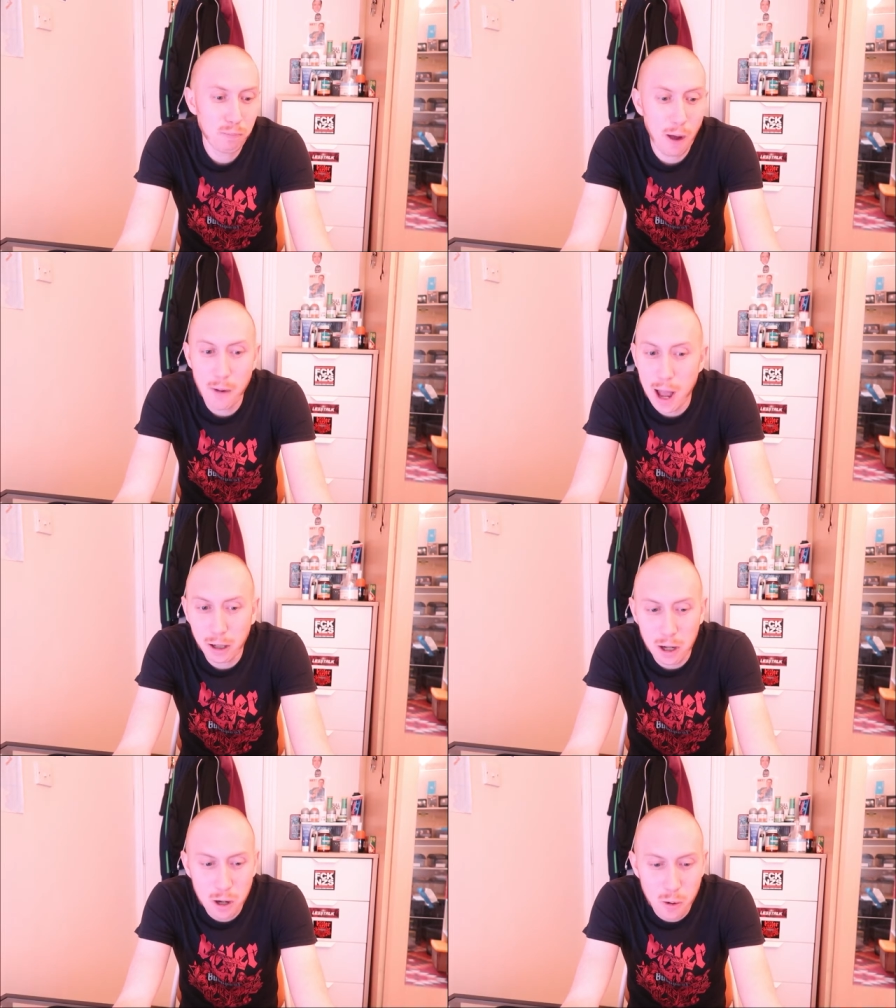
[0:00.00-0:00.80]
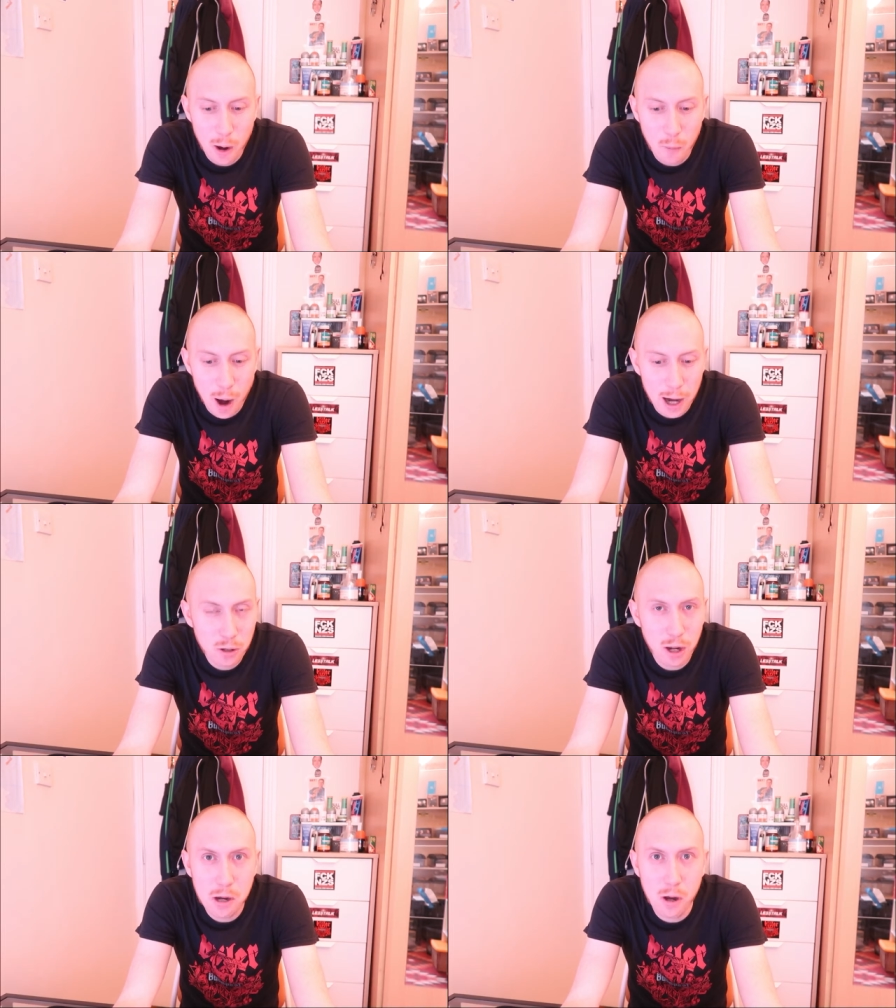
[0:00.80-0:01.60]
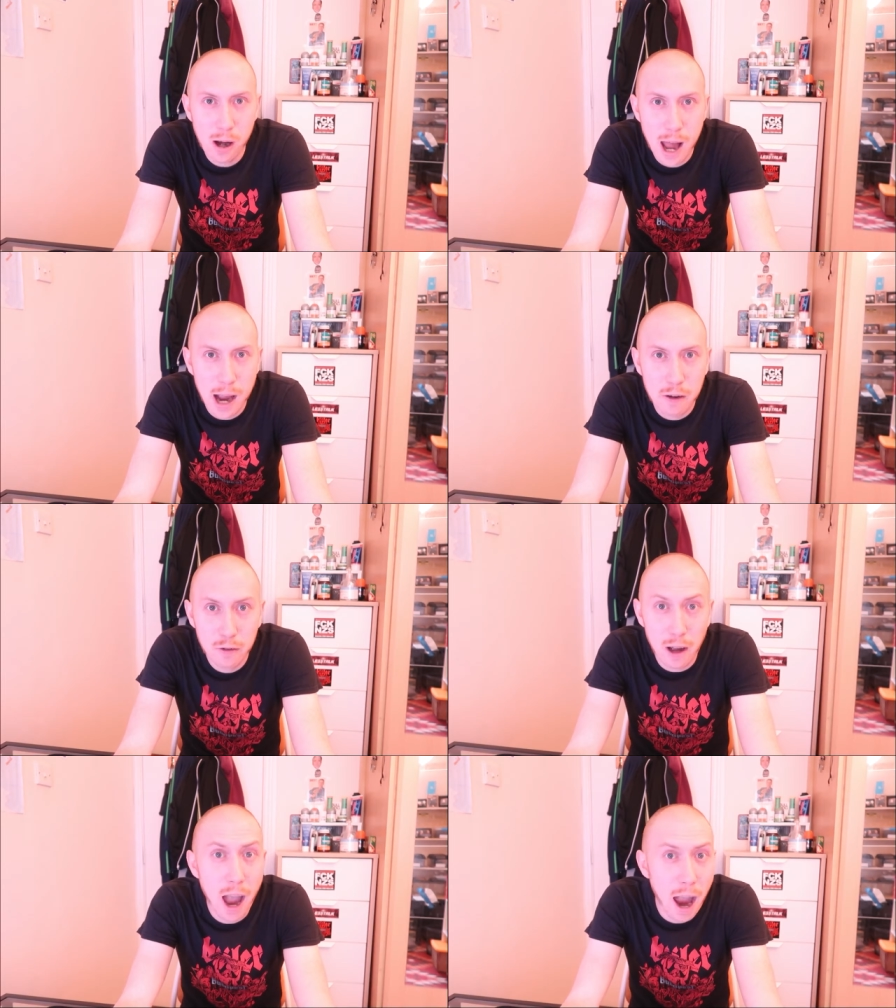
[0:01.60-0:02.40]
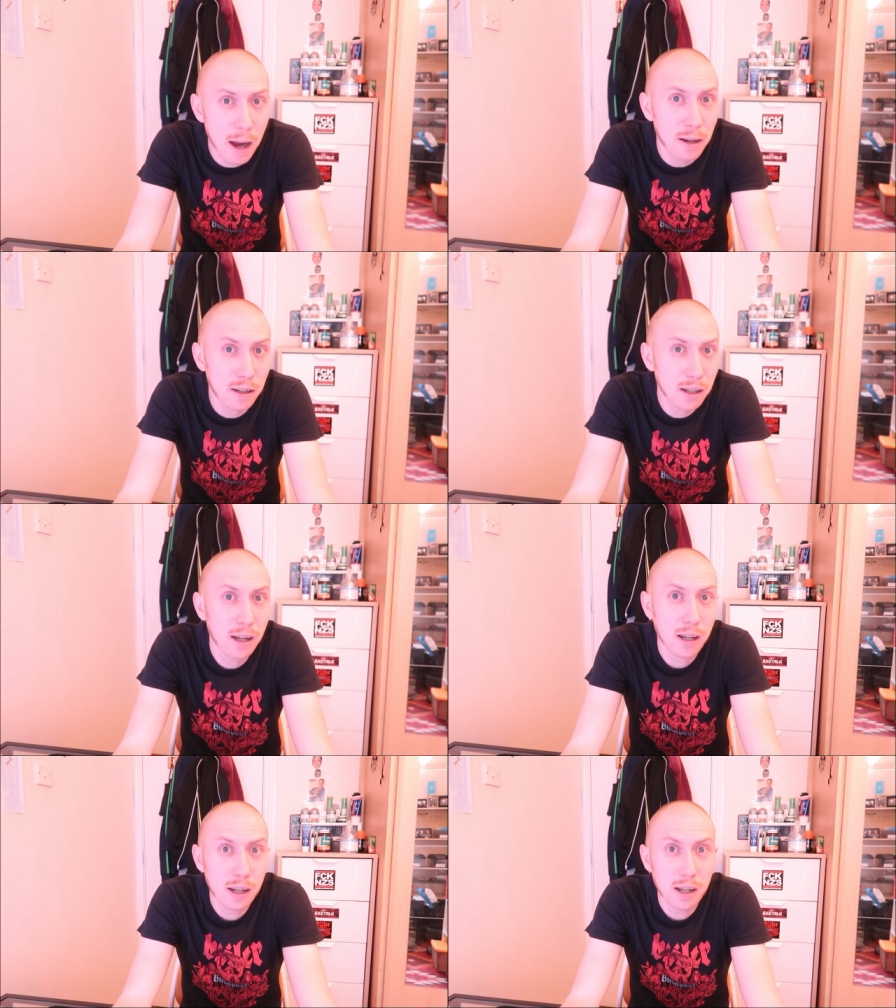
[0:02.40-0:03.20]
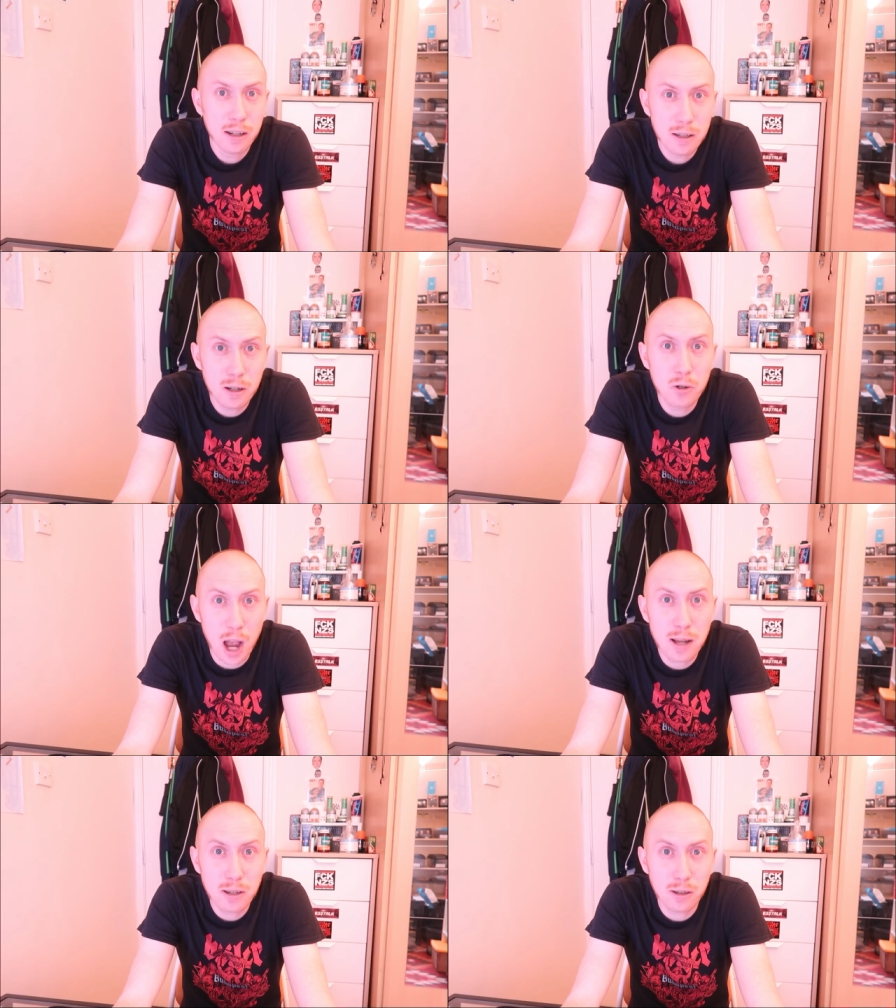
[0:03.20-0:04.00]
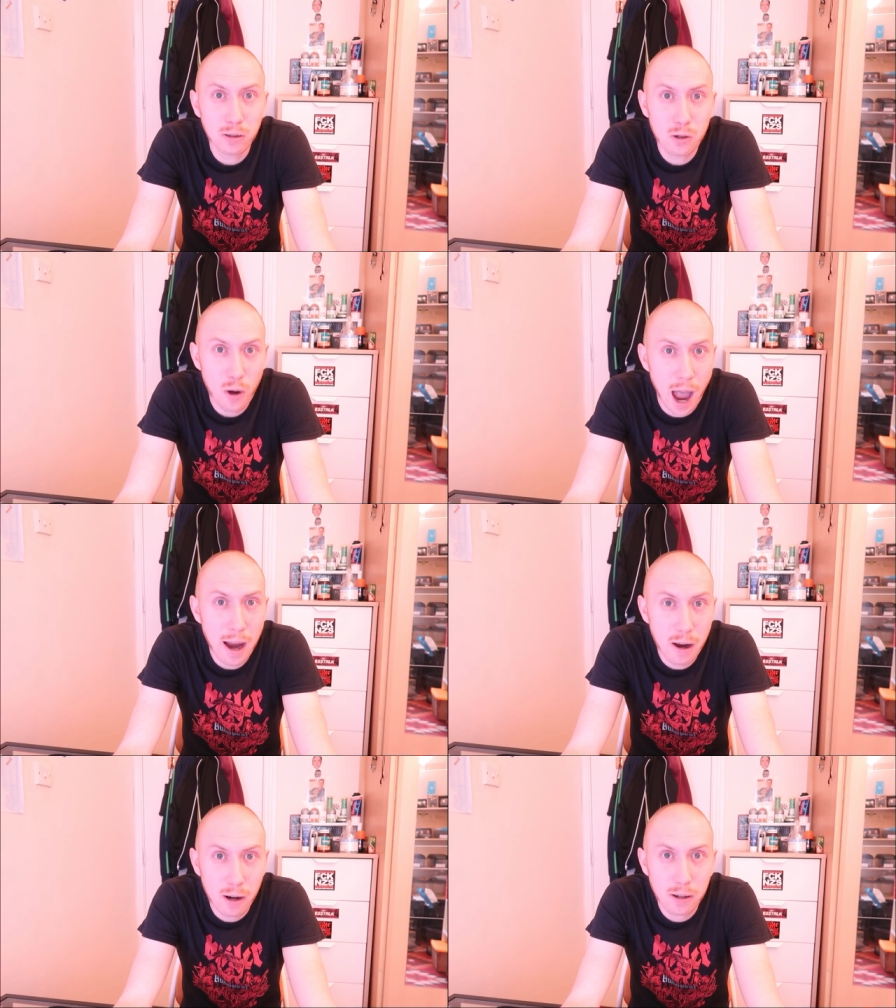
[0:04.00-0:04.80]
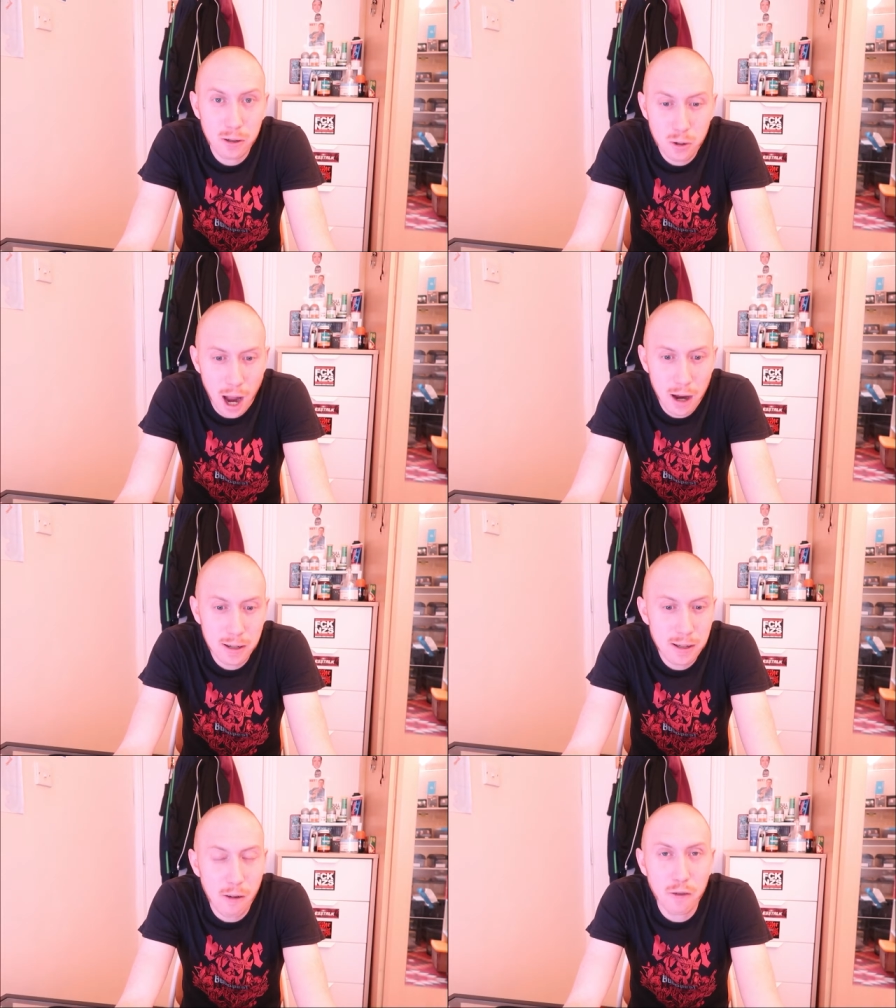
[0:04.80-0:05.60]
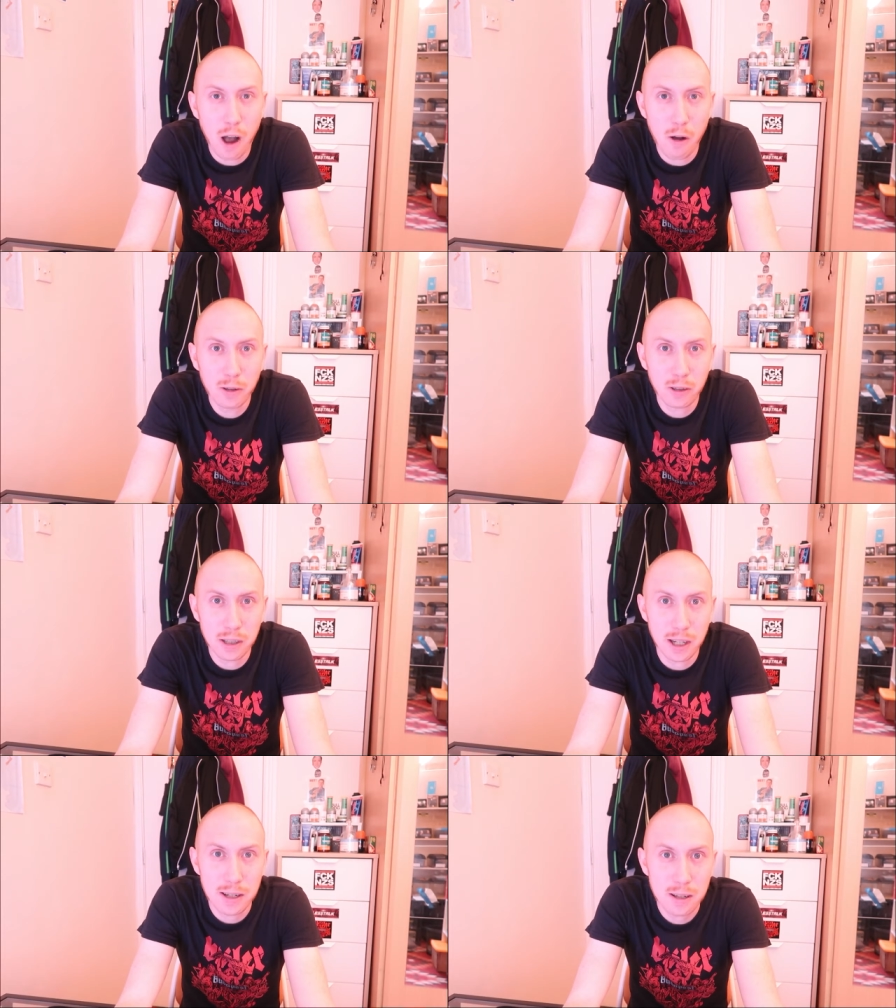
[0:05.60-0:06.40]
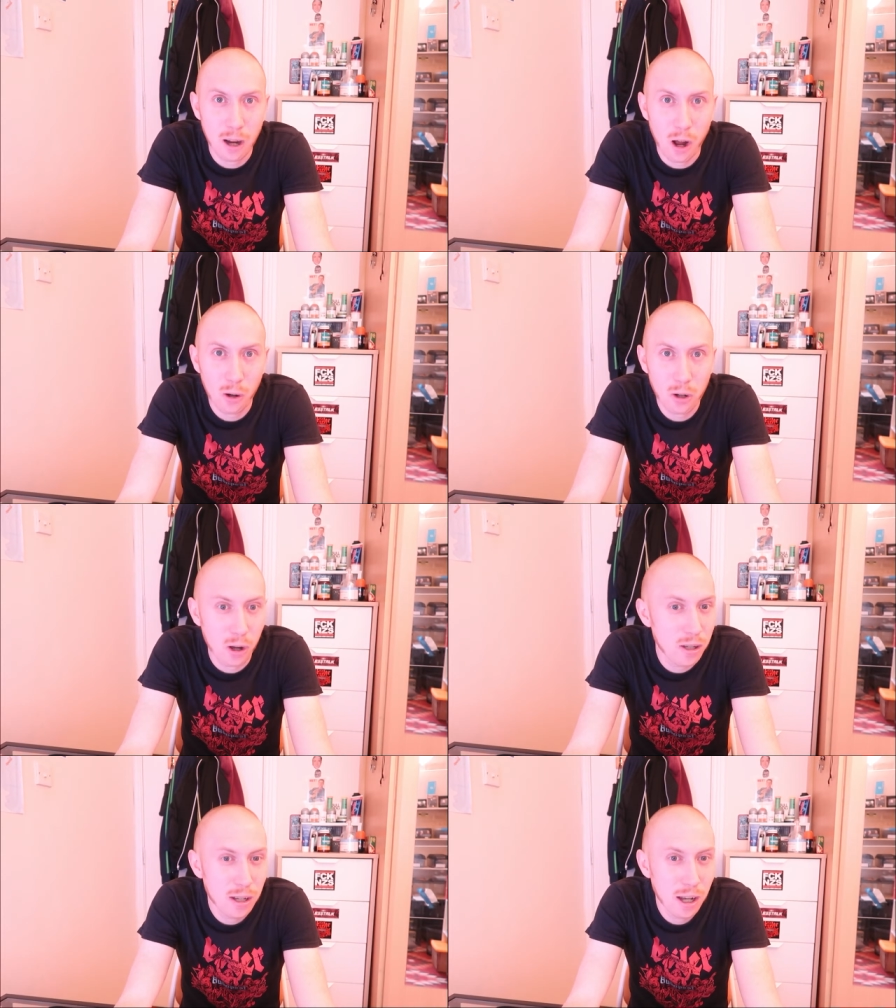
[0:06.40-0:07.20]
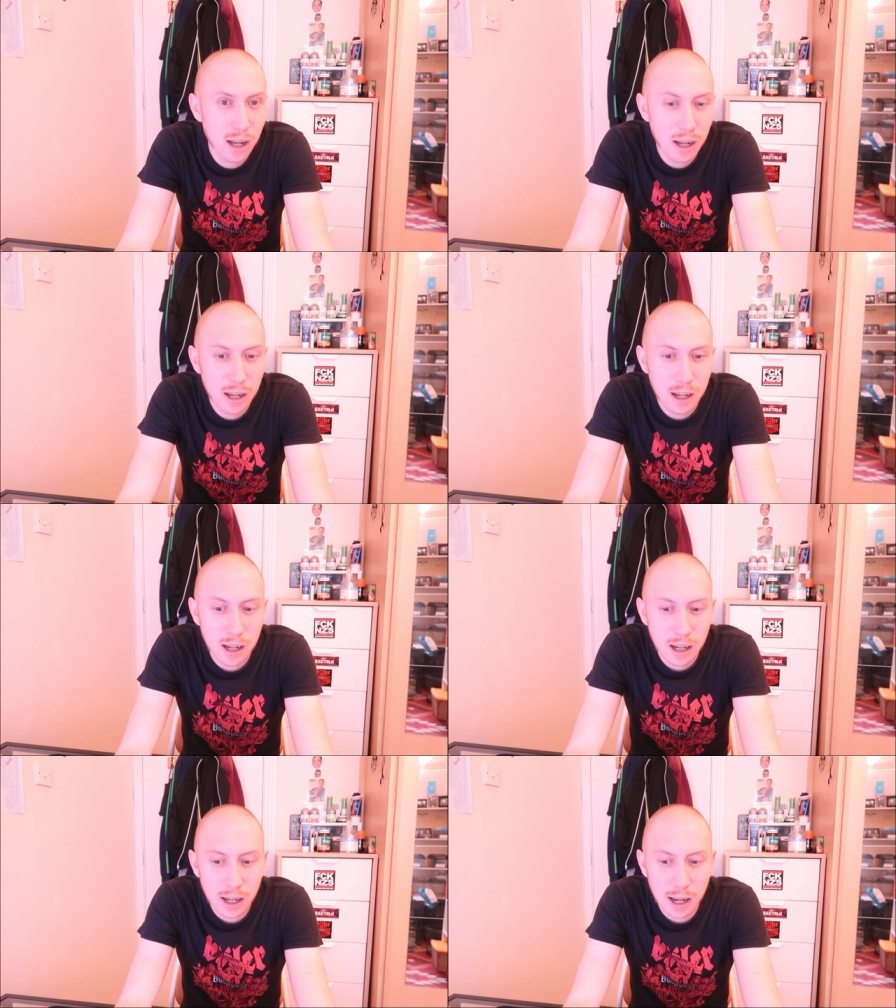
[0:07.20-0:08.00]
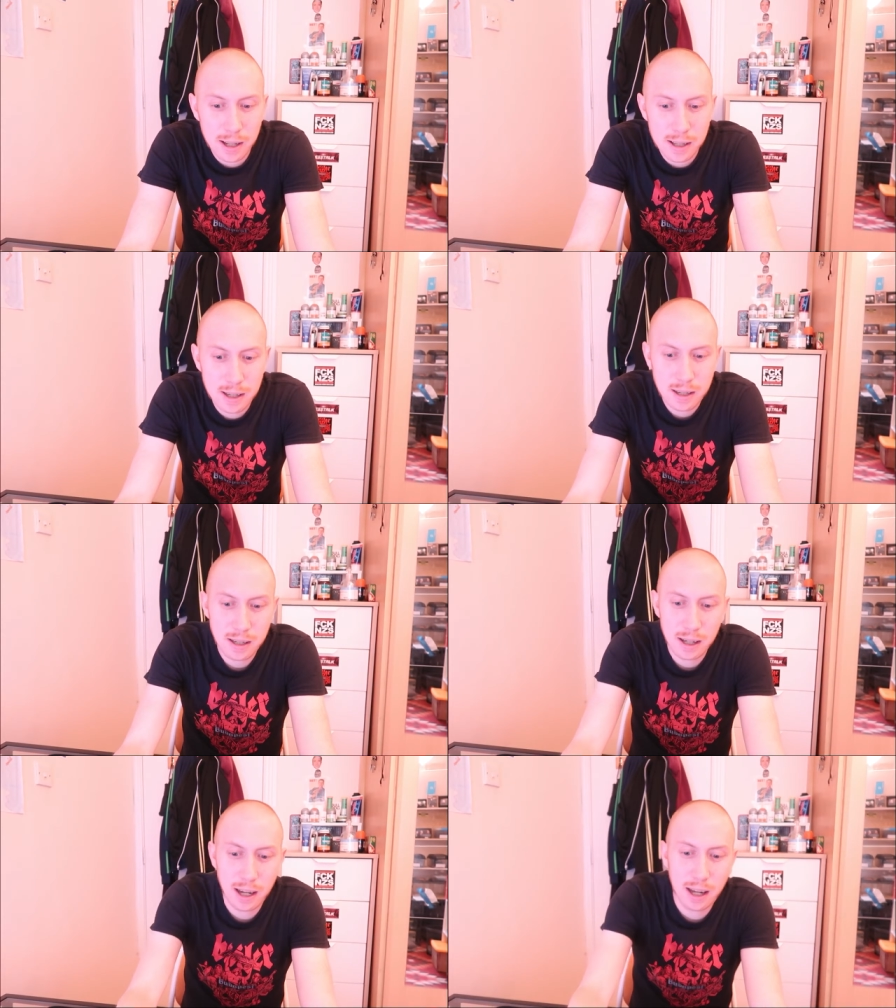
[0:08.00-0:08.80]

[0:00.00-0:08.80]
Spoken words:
have like a new adventure in your life, I suggest you to try yourself out on this, you know, because it's